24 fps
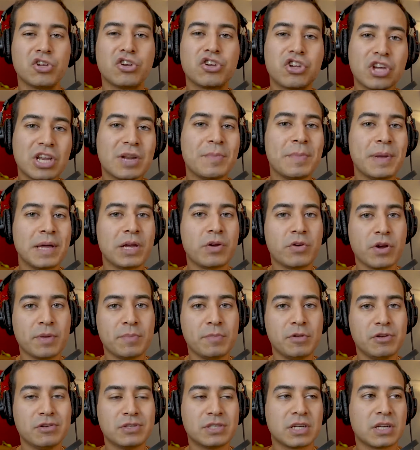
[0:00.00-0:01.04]
you're gonna make great
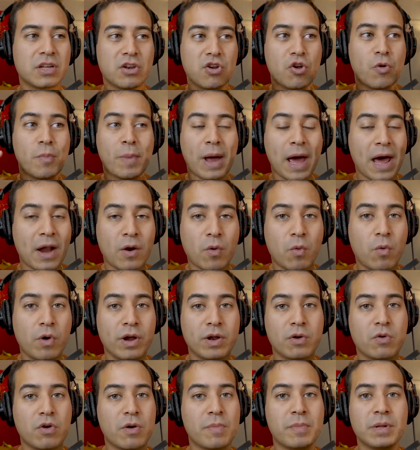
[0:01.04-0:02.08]
music no matter what
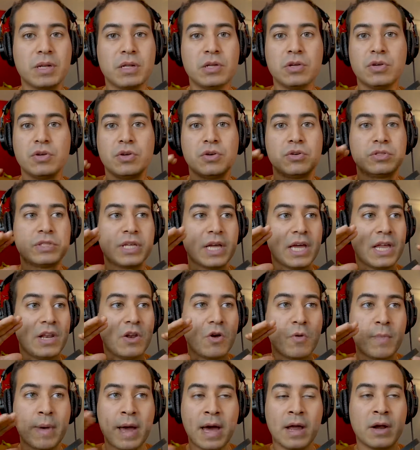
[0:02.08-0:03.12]
equipment you use and
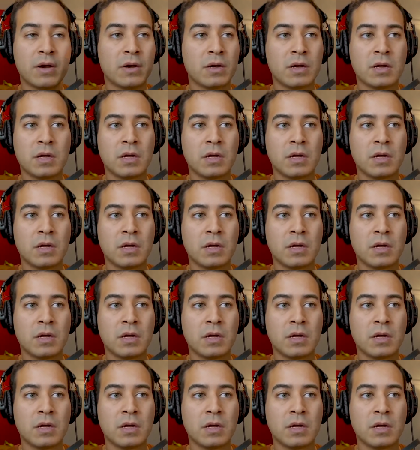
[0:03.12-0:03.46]
no matter